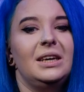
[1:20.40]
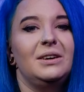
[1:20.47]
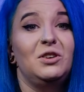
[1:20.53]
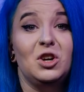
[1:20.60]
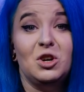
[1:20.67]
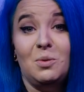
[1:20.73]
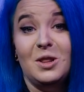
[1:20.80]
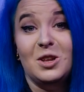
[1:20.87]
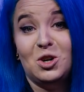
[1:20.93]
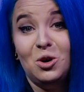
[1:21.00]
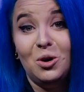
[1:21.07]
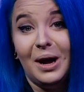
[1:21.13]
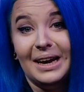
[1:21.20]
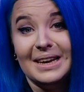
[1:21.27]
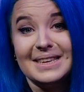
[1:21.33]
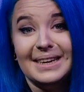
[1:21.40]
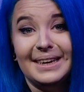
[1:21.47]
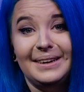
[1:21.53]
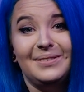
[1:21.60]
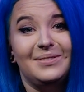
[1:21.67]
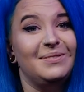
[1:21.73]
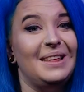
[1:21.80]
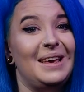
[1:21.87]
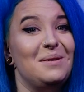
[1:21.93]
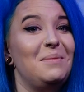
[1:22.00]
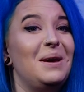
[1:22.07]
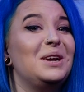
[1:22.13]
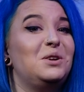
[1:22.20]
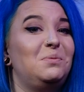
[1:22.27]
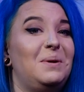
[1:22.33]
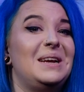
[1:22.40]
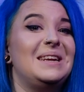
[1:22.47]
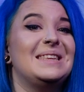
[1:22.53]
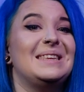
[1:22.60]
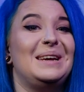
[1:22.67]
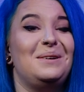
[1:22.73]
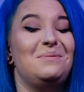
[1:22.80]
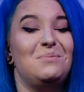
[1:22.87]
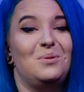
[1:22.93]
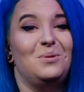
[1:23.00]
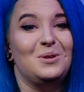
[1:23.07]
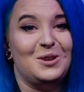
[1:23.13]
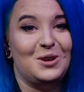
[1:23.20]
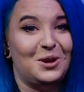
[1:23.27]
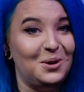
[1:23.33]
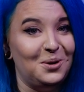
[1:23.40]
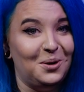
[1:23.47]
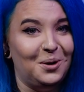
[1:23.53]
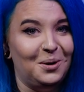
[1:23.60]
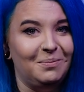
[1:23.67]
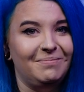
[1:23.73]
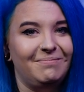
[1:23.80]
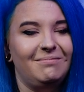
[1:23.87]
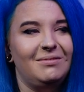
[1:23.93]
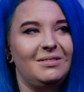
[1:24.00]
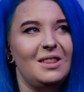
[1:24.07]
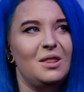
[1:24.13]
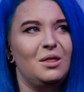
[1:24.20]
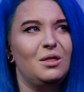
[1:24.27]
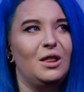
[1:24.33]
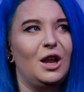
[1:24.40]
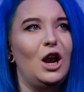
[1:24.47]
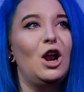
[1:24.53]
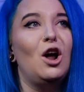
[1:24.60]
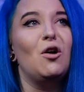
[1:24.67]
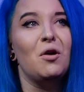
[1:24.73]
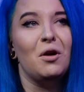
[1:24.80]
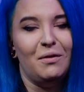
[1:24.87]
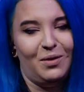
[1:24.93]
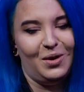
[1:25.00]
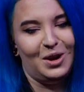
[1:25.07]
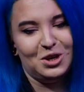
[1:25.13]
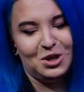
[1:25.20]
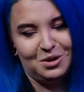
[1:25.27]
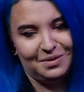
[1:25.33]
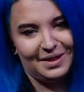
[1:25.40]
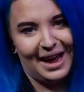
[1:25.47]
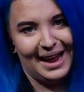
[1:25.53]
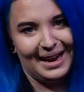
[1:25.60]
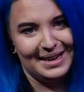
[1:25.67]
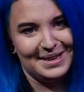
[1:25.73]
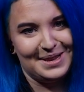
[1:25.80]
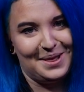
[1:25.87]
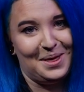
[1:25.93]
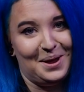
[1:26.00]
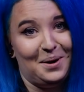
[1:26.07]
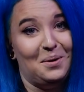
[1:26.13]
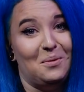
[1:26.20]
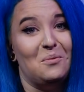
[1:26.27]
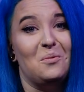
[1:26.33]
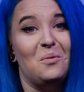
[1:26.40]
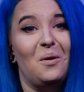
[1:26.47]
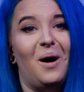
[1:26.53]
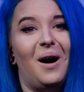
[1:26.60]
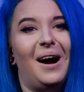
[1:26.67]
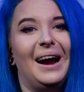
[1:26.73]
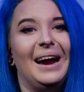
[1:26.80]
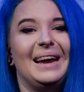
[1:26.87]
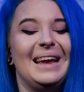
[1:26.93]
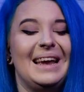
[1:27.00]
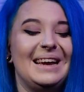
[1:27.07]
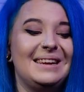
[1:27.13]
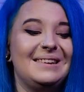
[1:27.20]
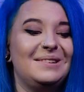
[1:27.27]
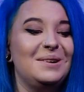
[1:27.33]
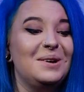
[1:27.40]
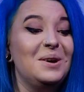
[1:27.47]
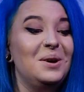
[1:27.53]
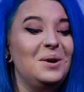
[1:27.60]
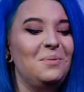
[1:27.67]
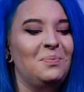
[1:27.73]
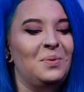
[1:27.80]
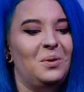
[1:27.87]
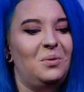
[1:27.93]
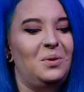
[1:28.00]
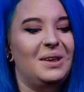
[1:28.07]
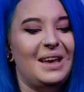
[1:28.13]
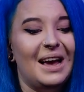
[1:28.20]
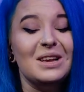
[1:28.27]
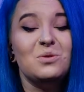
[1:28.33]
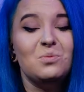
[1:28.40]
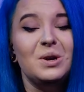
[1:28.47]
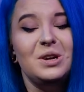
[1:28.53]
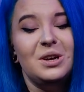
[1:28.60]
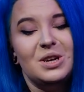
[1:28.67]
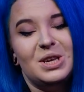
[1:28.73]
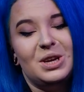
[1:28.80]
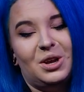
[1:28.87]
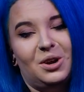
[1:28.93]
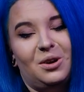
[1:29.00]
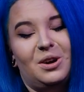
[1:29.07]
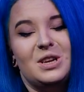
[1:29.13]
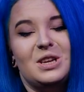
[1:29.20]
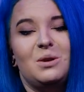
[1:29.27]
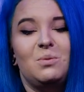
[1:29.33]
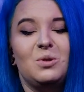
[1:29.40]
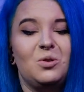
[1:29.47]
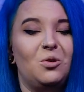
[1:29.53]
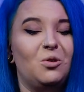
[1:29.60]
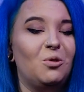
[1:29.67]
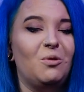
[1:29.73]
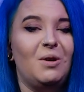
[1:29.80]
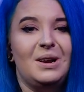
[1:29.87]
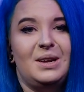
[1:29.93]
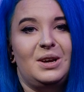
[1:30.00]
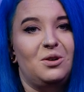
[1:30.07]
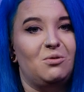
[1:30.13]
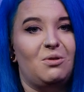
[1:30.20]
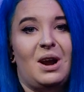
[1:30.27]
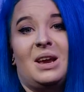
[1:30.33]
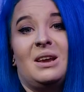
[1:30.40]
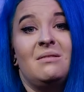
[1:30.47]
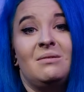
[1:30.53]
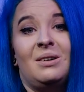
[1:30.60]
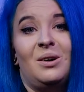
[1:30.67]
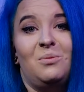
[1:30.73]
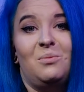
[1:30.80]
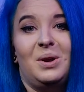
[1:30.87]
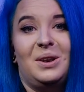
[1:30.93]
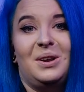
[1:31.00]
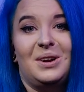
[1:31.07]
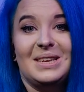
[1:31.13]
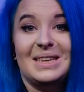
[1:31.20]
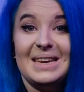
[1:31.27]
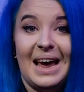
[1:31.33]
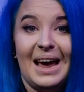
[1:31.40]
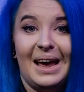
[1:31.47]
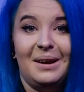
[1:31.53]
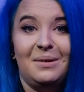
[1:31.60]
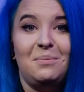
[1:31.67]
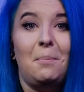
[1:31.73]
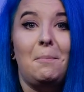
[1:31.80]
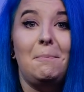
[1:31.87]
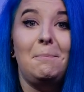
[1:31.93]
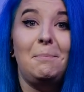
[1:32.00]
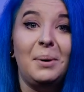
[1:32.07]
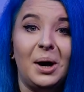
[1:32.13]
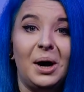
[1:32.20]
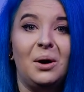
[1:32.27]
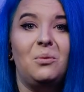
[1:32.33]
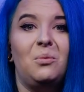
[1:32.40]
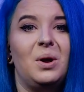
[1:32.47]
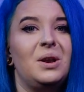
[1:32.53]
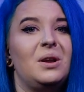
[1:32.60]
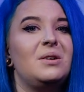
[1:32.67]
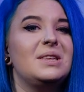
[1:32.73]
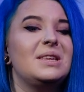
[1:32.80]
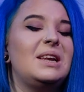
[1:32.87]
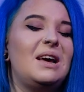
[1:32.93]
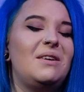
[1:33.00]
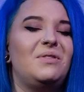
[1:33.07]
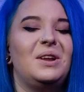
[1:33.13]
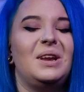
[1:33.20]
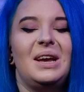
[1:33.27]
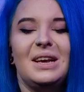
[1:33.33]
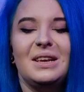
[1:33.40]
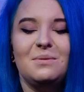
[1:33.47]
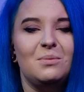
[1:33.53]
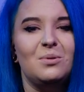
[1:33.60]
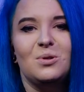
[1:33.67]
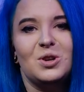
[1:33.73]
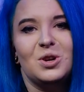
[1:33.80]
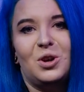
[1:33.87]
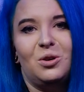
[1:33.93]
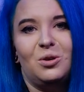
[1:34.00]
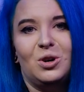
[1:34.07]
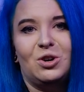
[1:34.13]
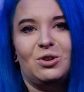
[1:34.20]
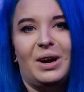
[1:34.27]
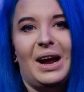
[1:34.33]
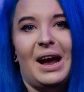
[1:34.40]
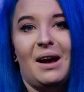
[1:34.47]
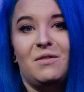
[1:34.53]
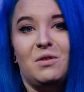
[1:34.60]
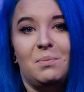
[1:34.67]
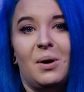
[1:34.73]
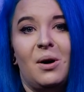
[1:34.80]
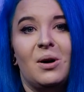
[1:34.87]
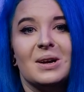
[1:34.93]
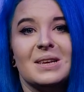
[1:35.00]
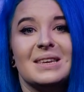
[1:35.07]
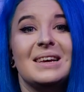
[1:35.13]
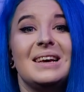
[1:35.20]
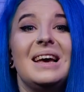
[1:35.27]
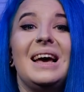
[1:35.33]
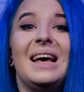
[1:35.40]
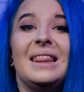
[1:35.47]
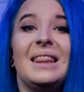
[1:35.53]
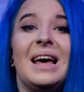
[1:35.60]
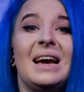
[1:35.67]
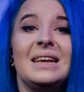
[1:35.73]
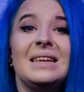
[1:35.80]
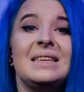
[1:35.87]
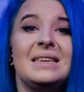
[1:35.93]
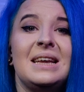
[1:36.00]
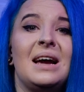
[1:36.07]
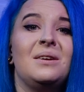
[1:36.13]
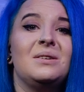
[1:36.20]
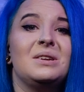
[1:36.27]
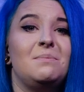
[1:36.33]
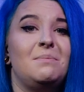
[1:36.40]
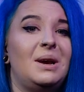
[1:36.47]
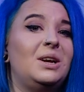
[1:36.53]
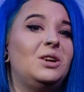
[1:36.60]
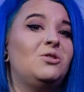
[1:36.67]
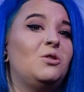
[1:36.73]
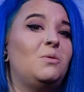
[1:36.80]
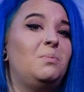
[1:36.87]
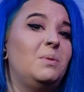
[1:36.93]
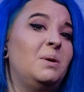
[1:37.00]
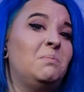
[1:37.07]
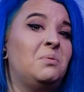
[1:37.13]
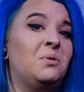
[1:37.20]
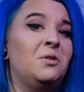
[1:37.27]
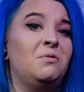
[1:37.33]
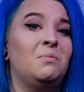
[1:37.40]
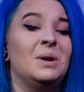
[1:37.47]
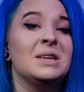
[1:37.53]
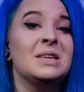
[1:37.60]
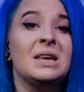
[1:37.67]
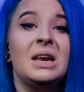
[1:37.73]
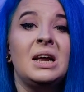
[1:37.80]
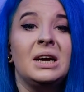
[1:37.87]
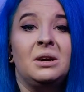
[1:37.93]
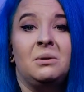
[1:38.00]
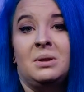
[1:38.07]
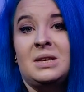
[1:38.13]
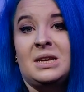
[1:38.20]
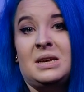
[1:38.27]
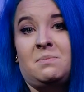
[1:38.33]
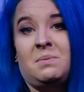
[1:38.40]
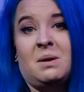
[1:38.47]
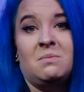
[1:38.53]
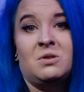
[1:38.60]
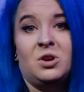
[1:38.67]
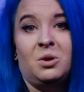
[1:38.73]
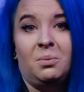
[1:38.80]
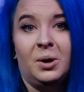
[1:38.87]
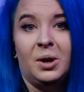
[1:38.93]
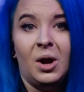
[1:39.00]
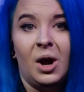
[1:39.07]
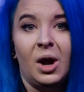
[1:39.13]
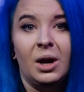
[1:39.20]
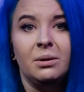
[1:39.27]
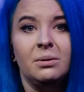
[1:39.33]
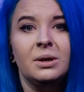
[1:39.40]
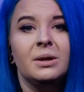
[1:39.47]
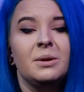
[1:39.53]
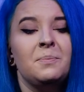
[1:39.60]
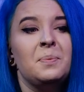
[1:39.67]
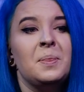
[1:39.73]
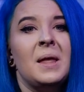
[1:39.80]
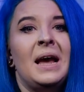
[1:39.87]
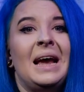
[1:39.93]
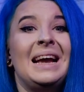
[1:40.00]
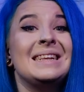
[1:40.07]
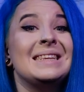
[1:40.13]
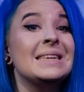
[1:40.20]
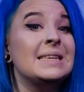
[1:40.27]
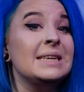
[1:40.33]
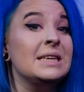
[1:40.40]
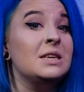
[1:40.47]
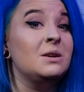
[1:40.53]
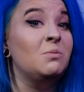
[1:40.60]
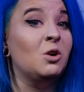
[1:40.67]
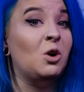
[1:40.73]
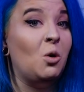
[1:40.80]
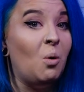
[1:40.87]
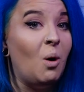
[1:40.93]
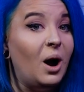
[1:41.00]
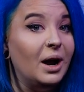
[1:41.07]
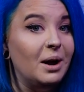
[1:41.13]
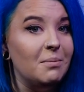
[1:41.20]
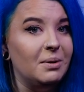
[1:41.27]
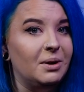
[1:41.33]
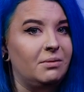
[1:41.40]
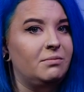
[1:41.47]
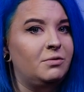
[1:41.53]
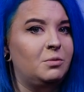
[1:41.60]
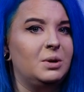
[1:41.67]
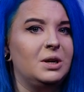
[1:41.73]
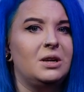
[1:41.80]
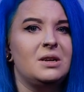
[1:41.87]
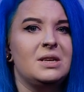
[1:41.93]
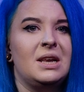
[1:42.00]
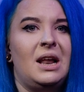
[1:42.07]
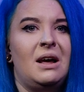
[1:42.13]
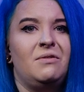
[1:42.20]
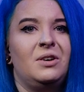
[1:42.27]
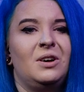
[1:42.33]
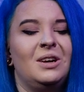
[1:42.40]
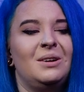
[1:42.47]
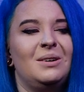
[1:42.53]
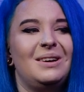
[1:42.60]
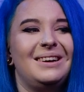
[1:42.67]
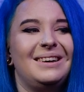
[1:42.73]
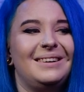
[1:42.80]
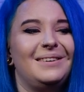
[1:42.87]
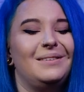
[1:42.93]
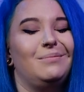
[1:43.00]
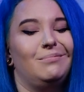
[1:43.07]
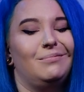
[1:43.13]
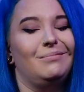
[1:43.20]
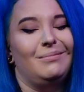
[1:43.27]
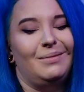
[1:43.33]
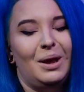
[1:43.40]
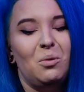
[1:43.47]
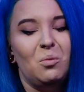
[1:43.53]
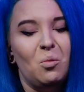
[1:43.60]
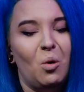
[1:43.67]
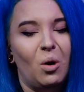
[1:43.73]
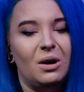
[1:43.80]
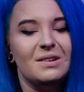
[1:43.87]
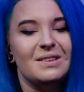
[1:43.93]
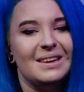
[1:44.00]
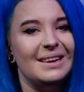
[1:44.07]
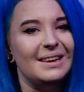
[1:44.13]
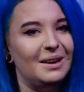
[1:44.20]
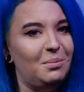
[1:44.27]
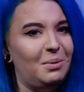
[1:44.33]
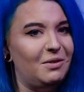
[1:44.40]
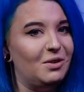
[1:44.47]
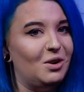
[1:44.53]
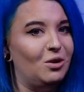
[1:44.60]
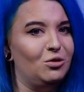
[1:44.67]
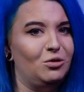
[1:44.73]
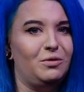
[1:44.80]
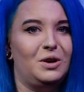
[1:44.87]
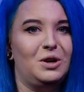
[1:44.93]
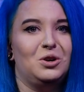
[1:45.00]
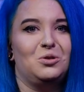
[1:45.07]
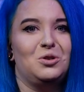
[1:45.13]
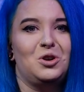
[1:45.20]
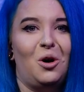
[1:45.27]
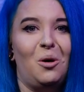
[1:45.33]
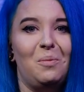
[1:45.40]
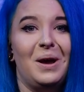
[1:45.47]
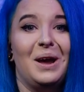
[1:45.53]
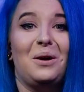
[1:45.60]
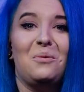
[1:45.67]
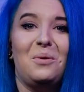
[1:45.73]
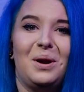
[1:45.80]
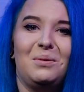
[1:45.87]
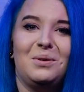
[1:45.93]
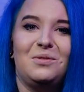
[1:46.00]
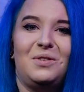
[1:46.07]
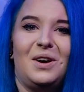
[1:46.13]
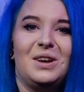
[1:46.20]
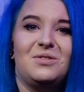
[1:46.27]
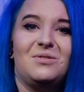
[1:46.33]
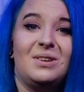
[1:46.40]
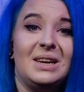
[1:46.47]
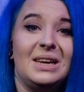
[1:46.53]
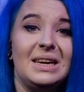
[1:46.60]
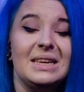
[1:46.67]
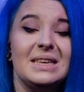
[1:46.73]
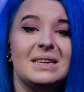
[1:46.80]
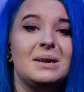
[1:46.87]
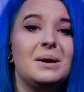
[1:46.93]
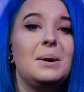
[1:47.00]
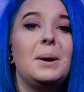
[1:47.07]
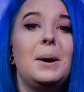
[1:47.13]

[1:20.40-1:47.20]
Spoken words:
If you just want the short answer, it makes your PC more secure. The longer version of the answer though and why is, yes, Windows security was already great on Windows 10, but Windows 11 is more secure straight out of the box. And that is down to major improvements like with TPM 2.0. It's a system requirement for Windows 11, and it was a little bit of a controversial topic when it was first released.